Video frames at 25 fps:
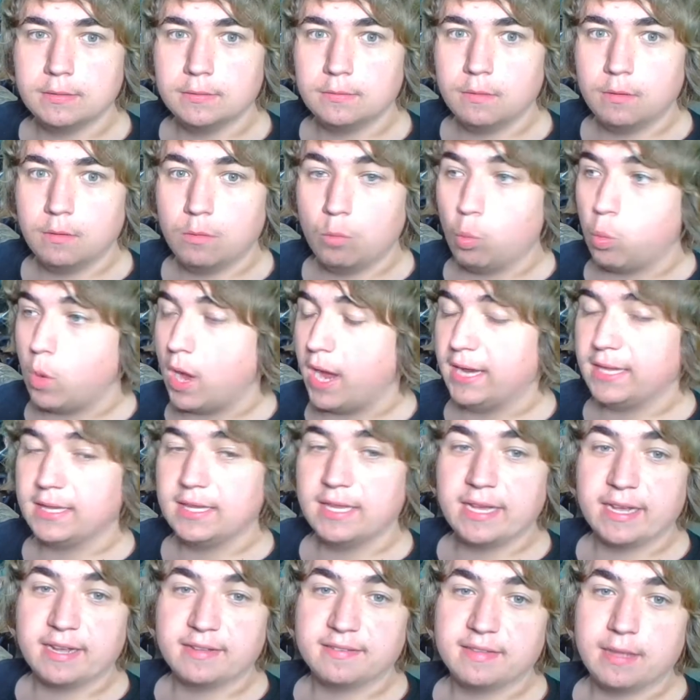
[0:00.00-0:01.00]

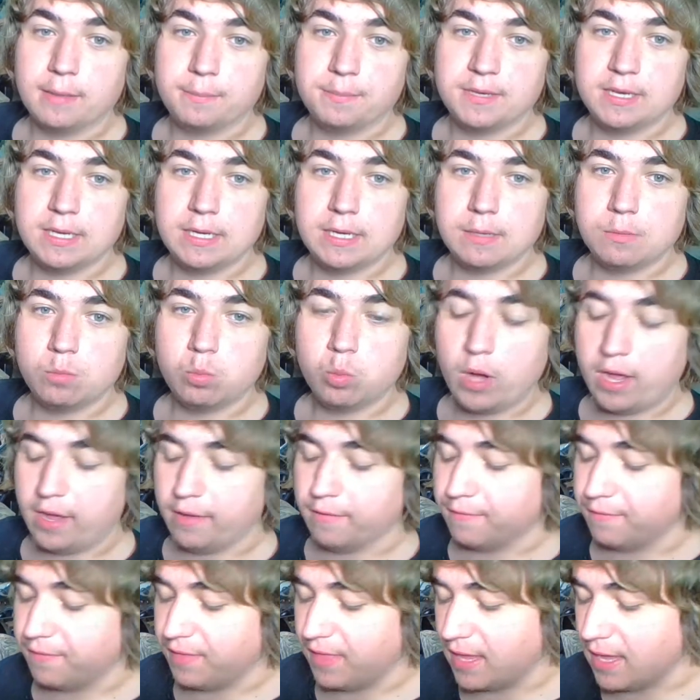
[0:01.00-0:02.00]
widely accepted way
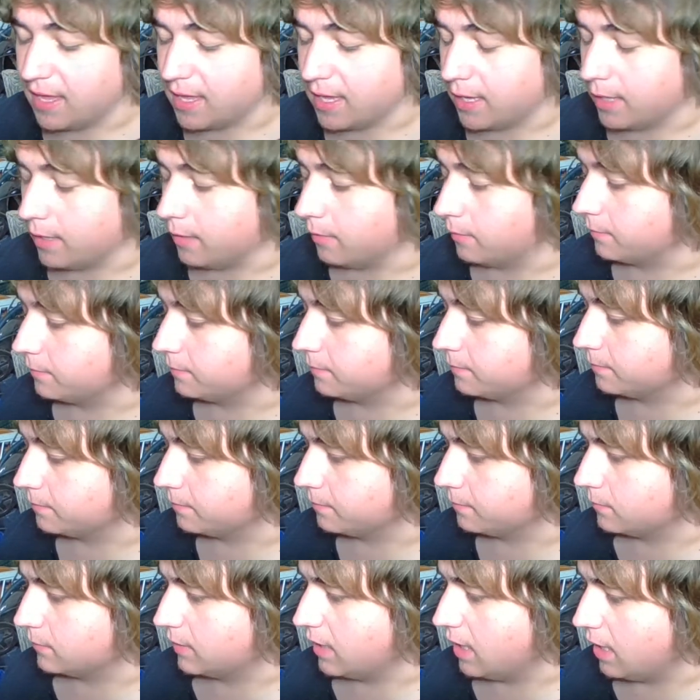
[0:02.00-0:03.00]
of thinking.
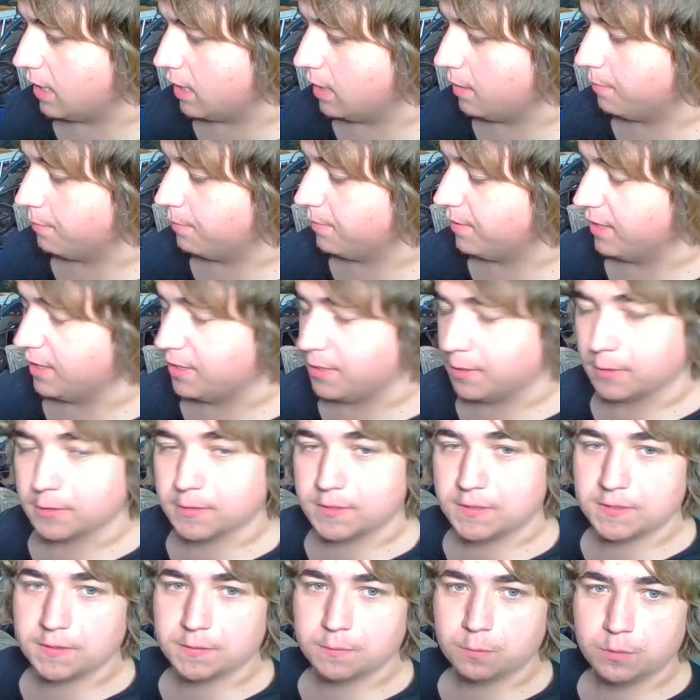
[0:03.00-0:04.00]
The
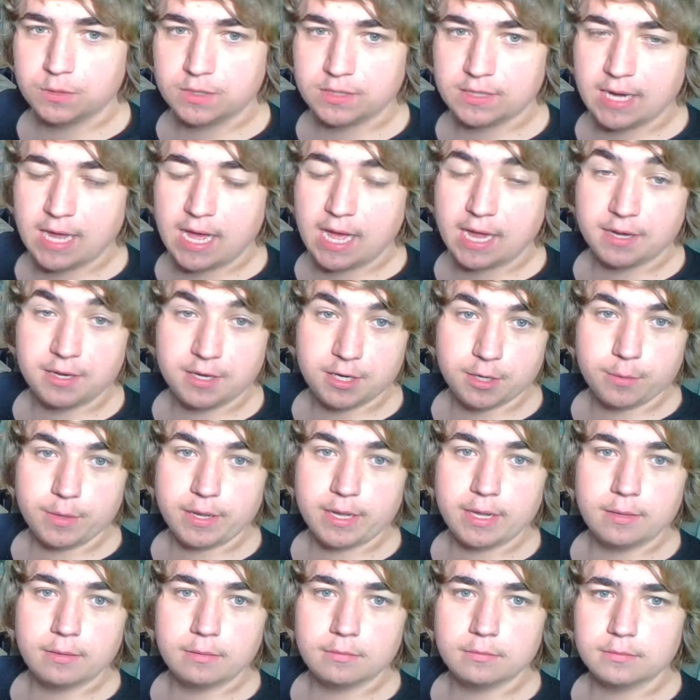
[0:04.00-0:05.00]
adults would not do
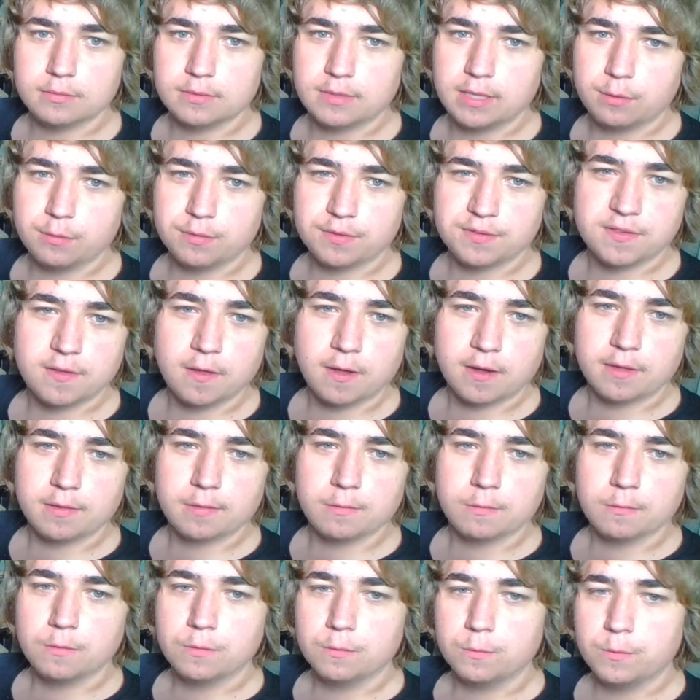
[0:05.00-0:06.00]
it. They were stuck in
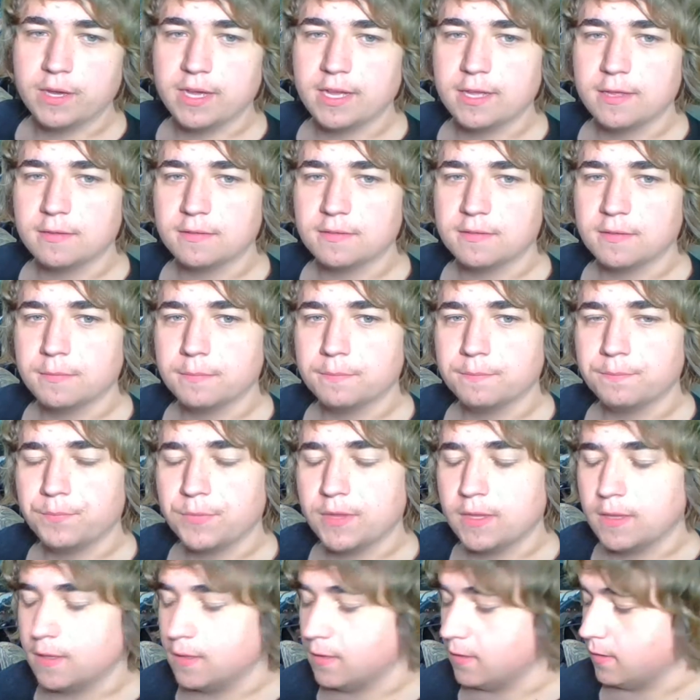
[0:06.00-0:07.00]
their old ways.
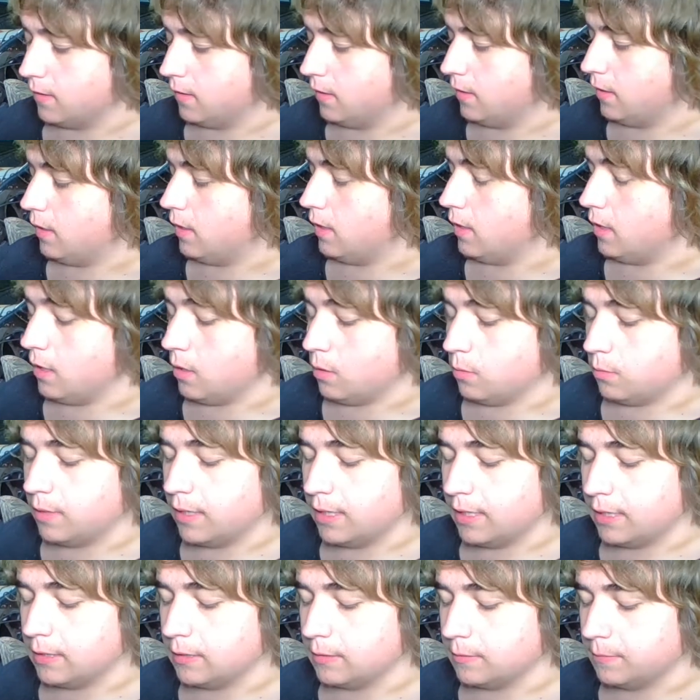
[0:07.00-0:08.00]

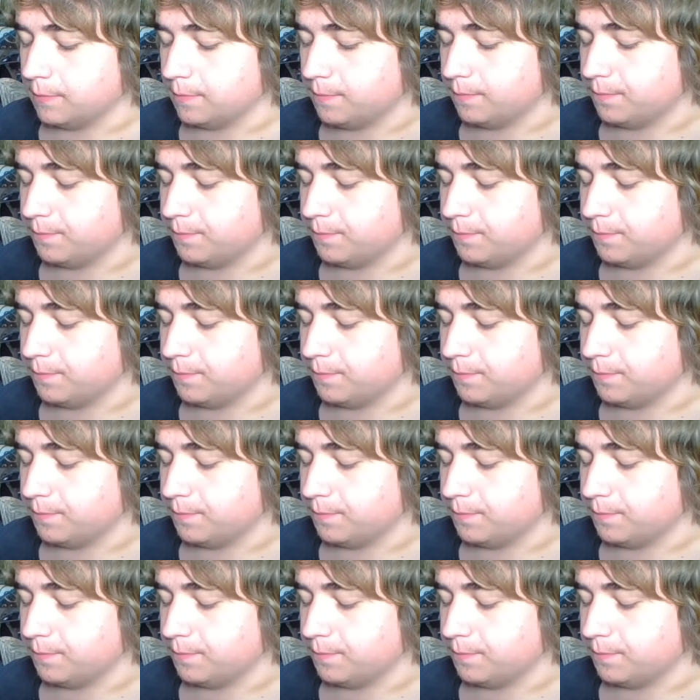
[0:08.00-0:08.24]
Well,